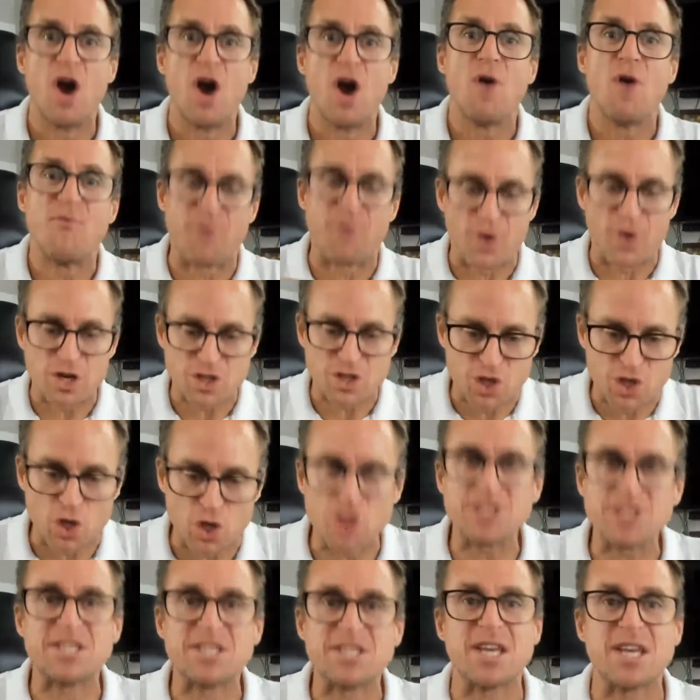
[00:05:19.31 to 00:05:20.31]
for a
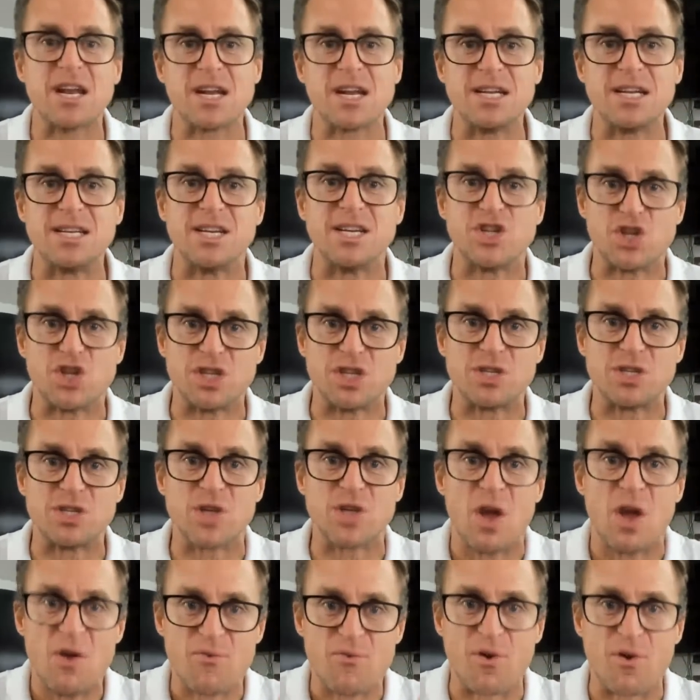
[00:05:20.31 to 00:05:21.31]
certain set of conditions
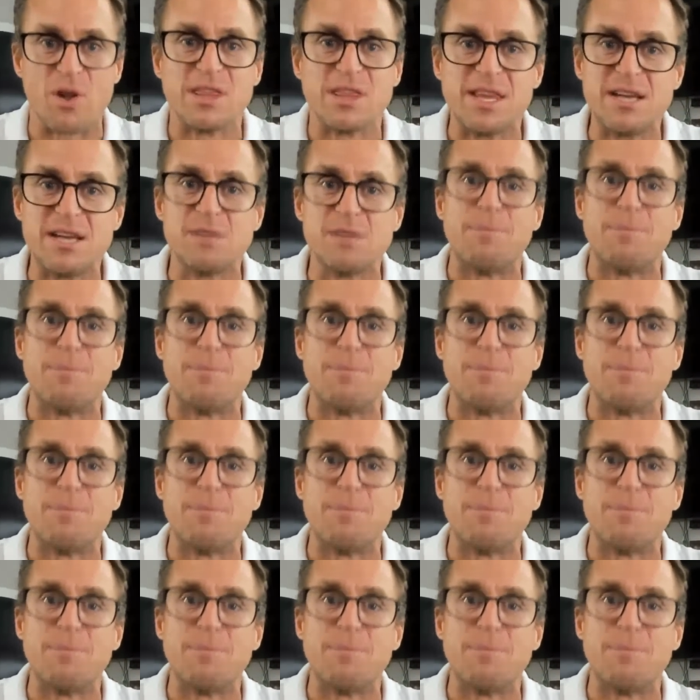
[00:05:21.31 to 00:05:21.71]
for a legal